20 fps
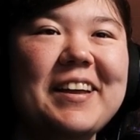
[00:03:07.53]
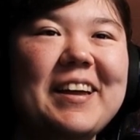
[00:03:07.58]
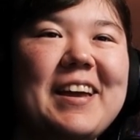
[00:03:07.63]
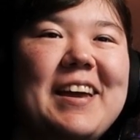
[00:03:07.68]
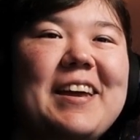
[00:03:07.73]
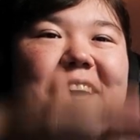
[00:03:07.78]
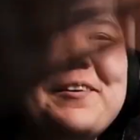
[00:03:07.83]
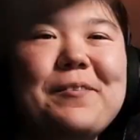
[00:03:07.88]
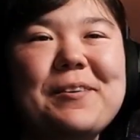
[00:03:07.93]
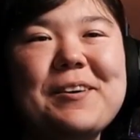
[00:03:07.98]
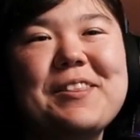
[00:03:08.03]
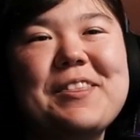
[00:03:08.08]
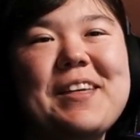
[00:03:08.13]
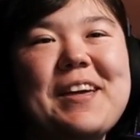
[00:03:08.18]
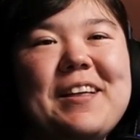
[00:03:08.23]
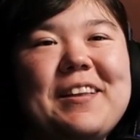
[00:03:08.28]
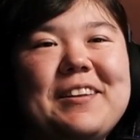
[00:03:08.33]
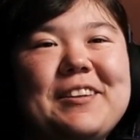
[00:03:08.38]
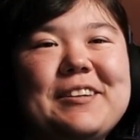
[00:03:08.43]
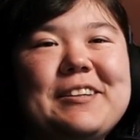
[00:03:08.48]
Hang with
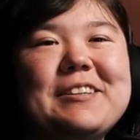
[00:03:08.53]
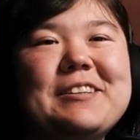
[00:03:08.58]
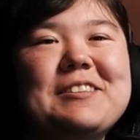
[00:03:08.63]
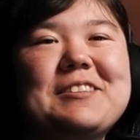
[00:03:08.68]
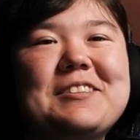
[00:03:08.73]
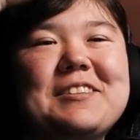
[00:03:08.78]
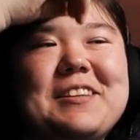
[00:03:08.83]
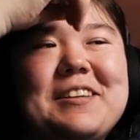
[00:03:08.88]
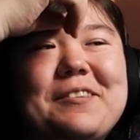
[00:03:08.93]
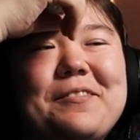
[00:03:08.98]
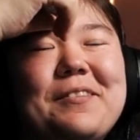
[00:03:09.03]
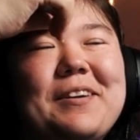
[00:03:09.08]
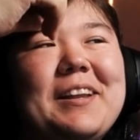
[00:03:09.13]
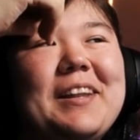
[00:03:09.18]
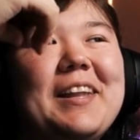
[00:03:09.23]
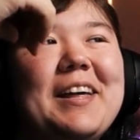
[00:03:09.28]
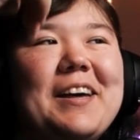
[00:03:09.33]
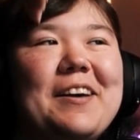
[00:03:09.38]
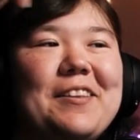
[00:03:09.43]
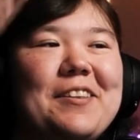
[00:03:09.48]
it, Luce and
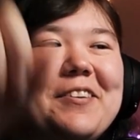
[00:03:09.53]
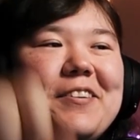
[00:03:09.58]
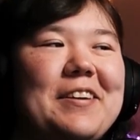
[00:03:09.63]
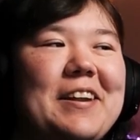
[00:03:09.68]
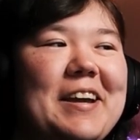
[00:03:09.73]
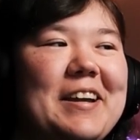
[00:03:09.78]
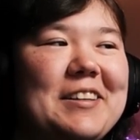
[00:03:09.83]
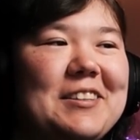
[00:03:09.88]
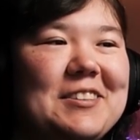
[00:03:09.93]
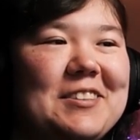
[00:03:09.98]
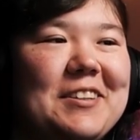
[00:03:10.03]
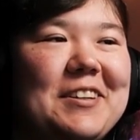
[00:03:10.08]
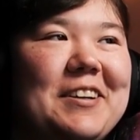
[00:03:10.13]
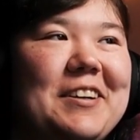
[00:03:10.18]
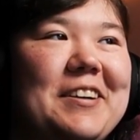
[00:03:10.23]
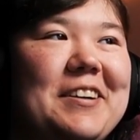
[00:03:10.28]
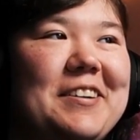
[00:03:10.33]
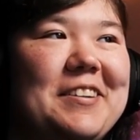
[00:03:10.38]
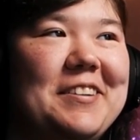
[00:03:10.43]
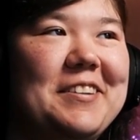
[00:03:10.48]
Willow. They're
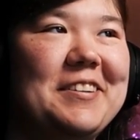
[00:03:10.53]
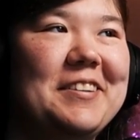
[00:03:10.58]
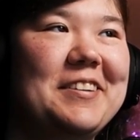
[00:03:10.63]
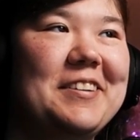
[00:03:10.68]
nicer.